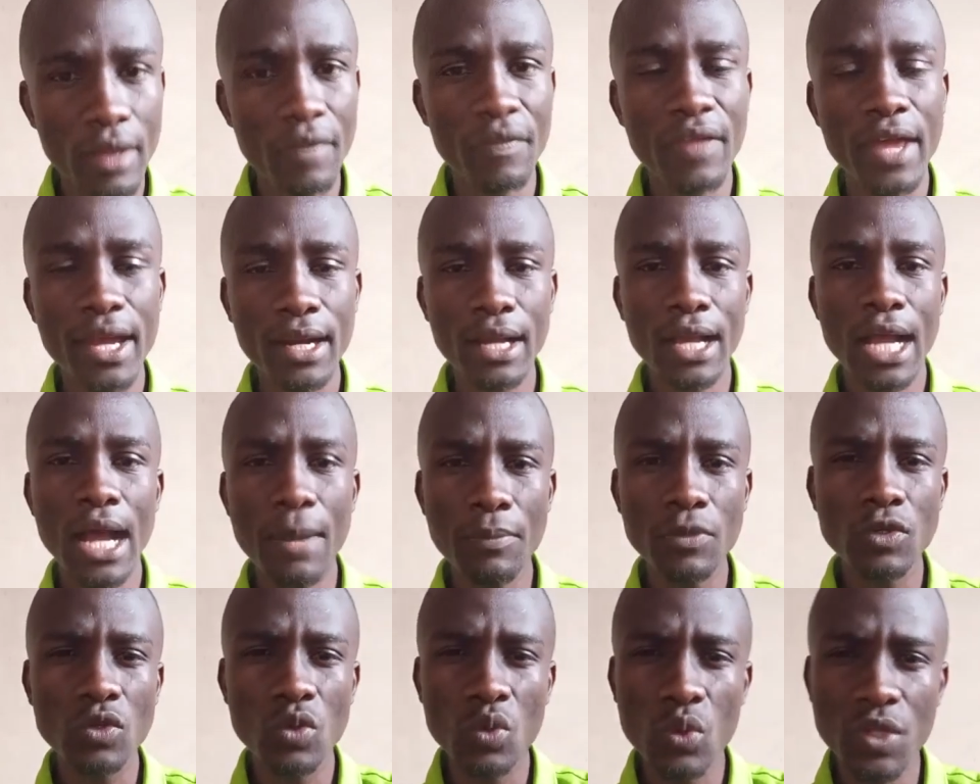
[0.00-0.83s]
Then
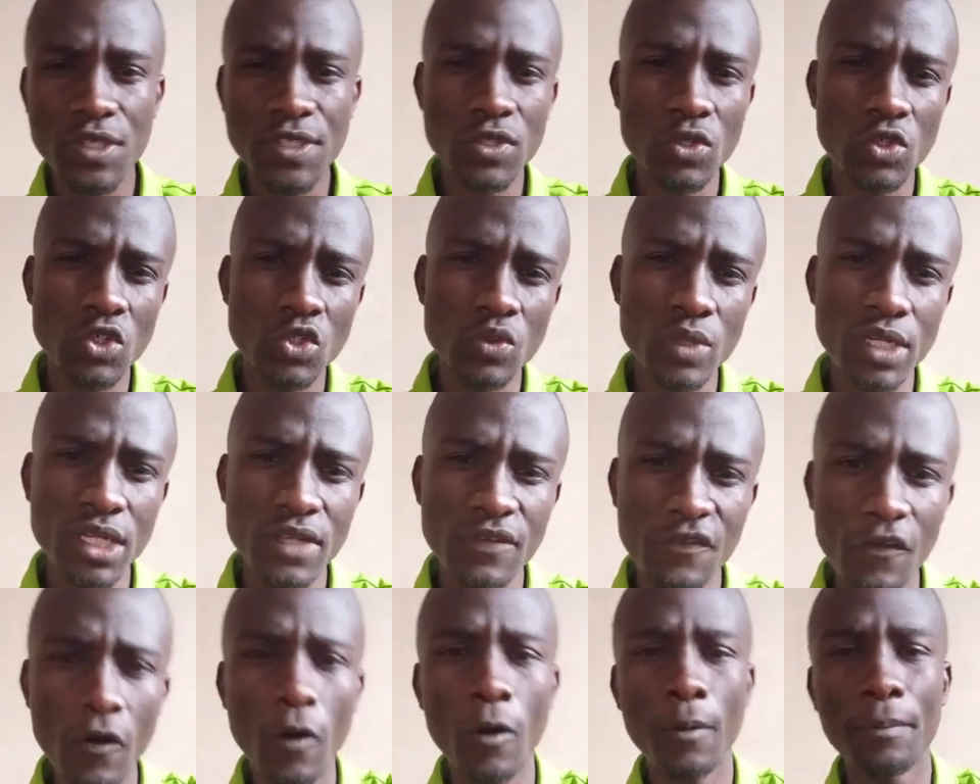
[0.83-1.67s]
come to question
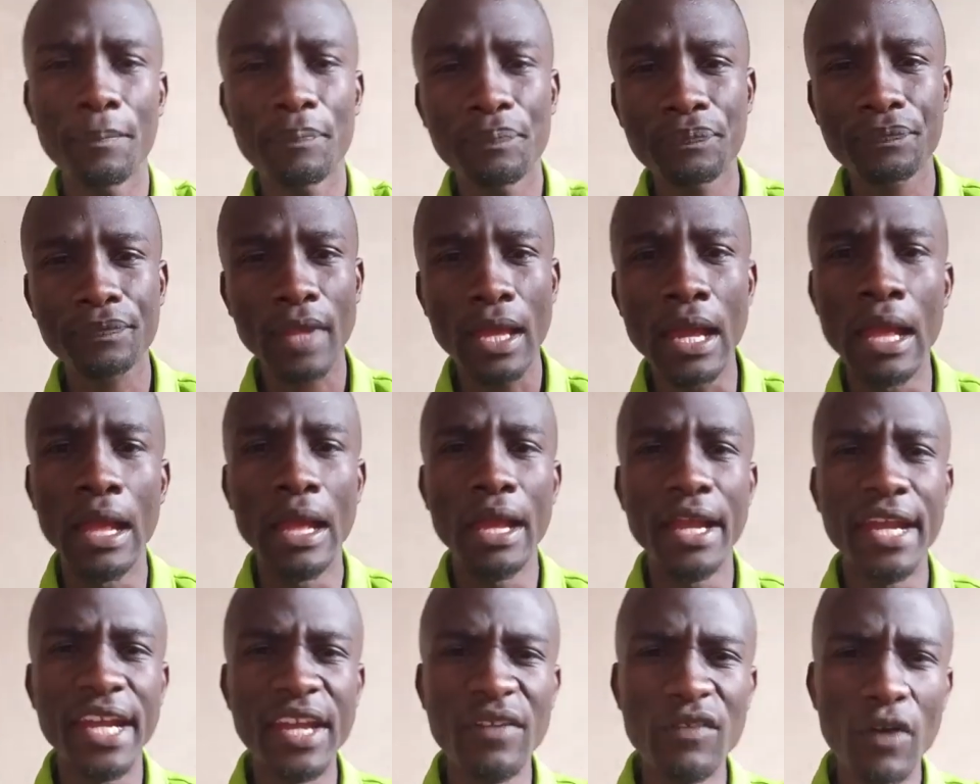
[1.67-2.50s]
24.
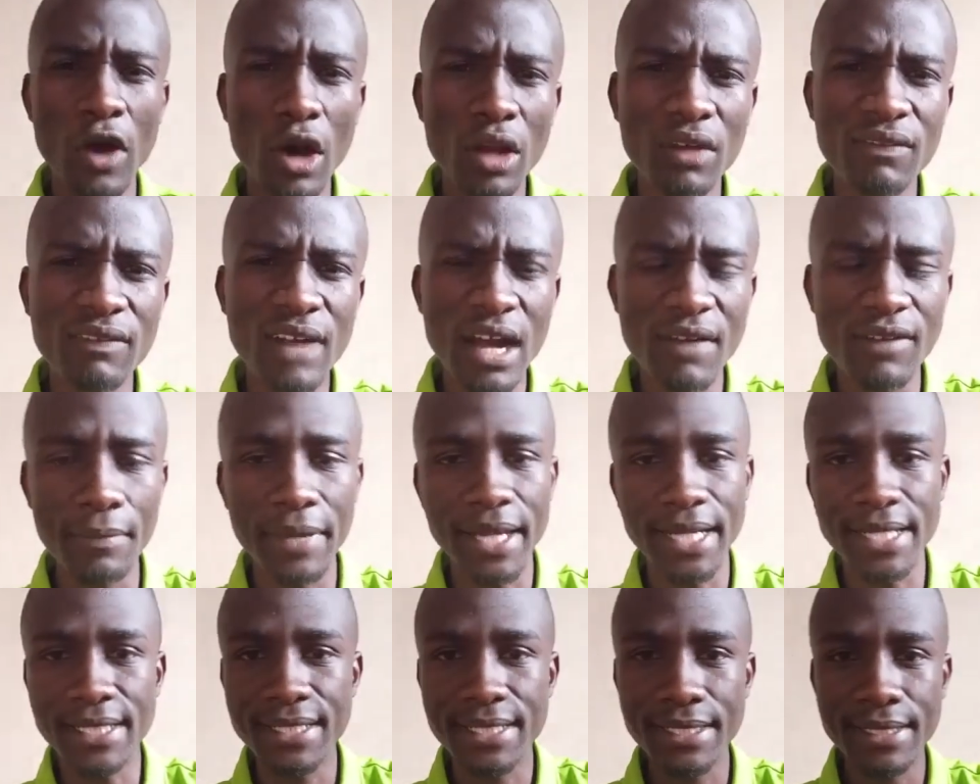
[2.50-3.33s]
Devolve
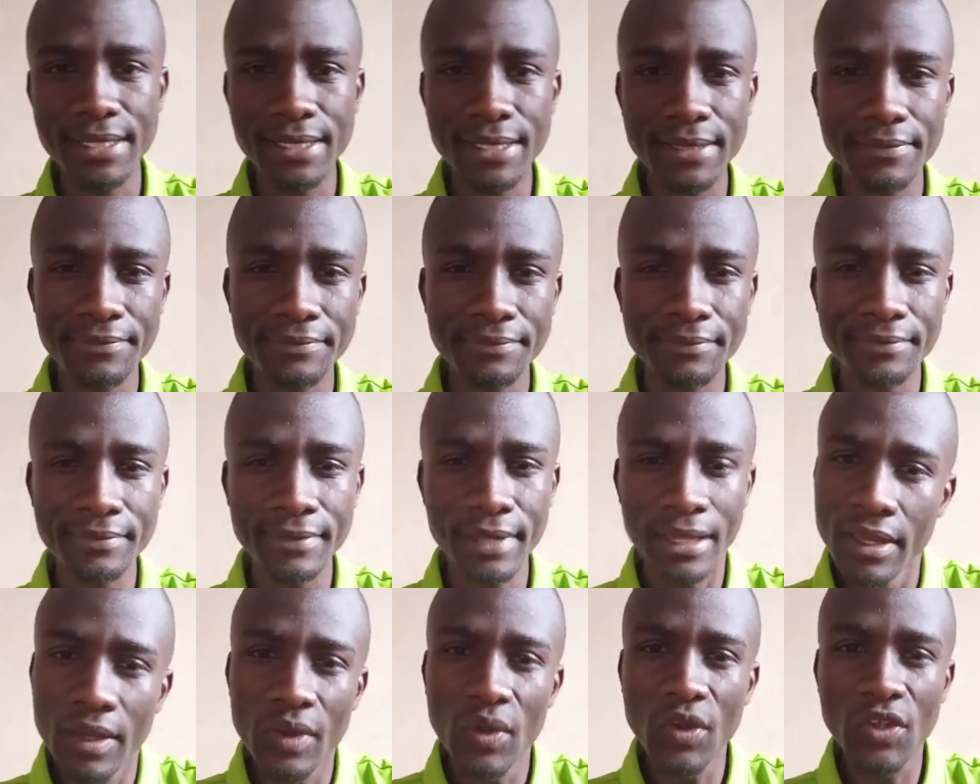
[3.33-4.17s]
government.
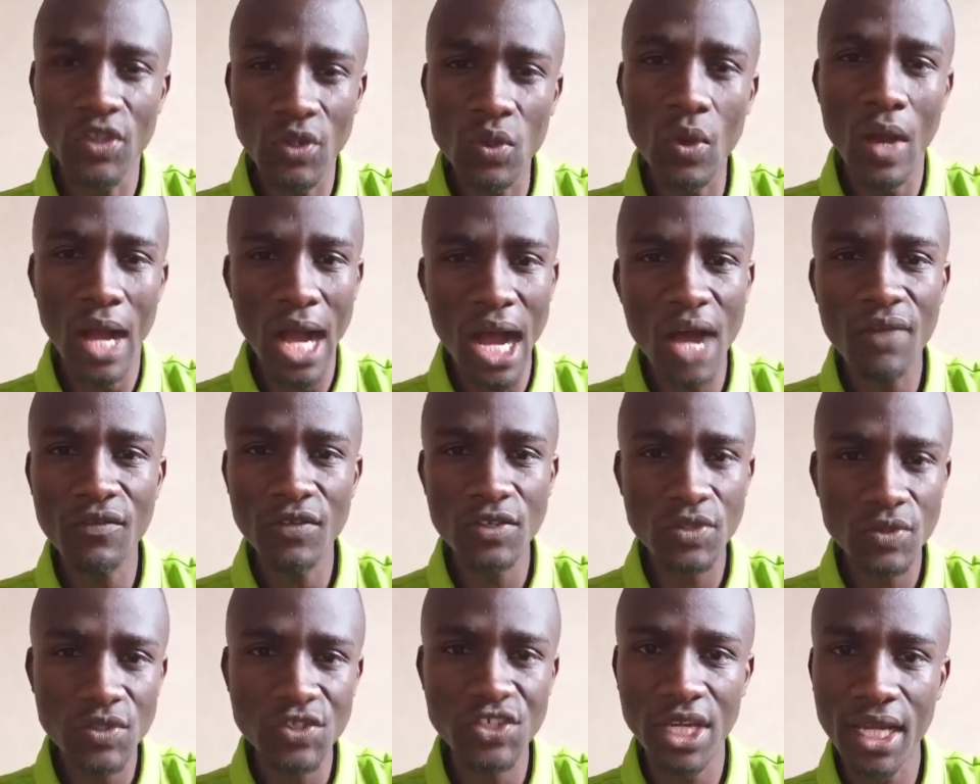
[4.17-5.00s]
You
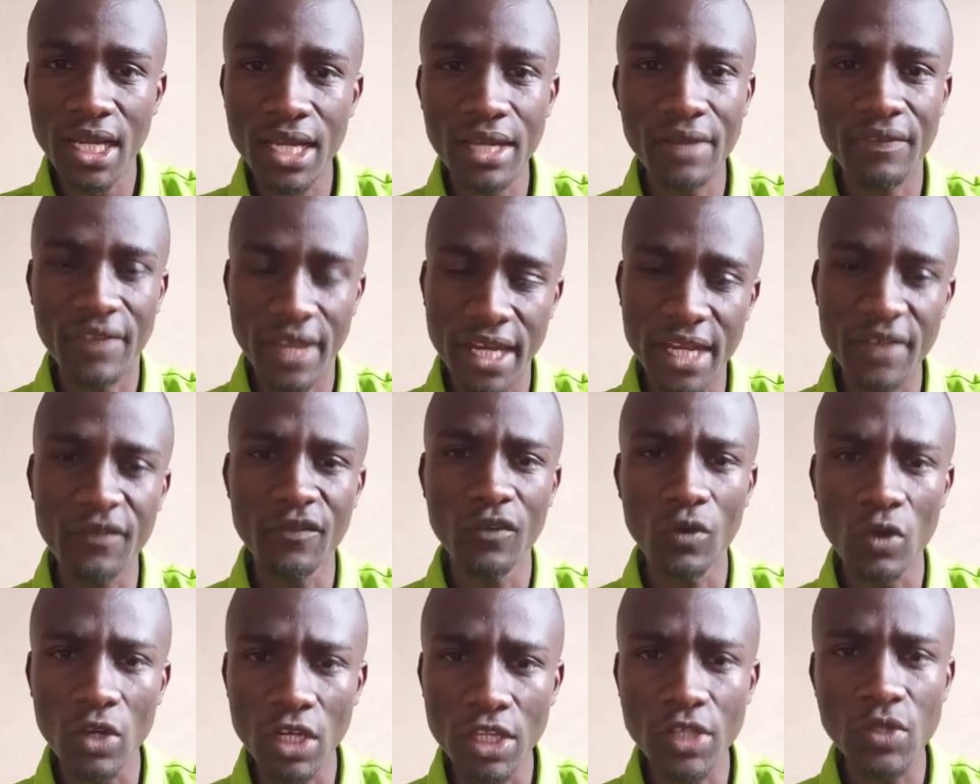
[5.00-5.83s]
have to check the
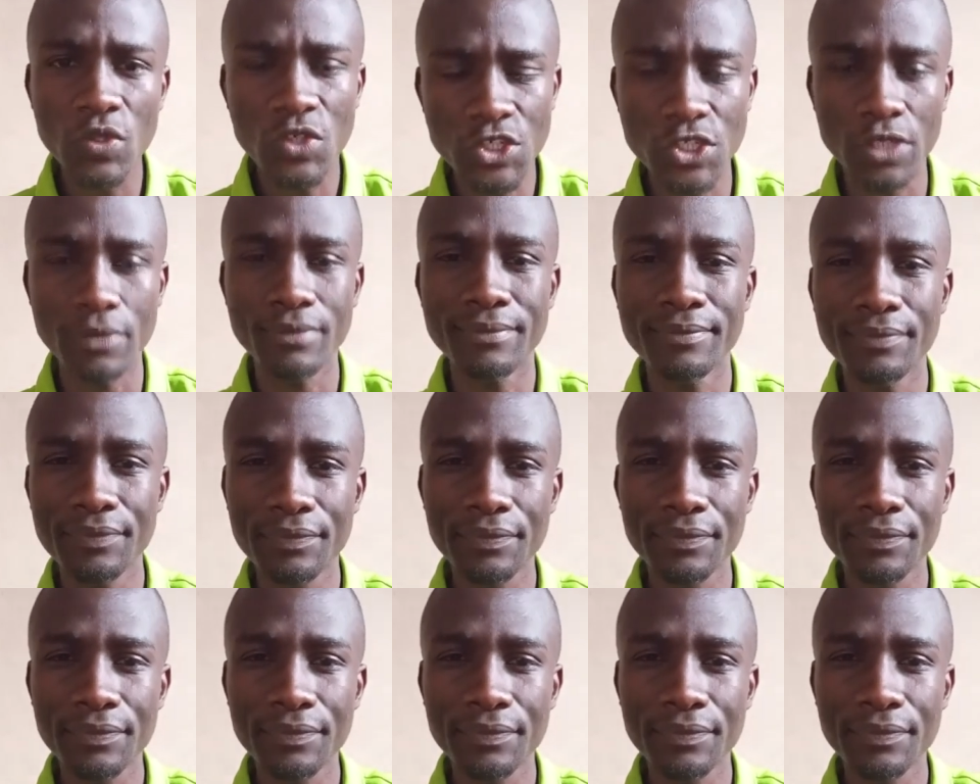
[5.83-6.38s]
devolution.